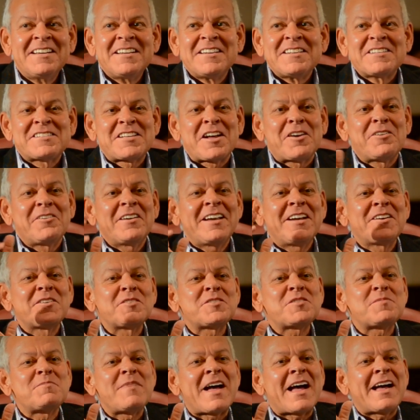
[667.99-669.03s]
So
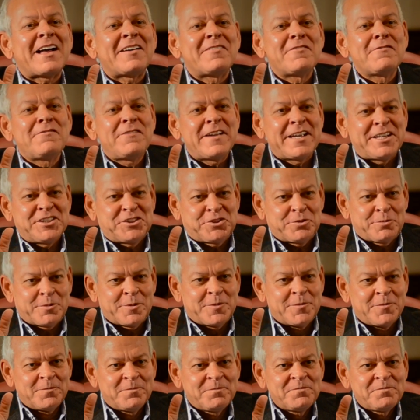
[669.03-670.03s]
here's my visual.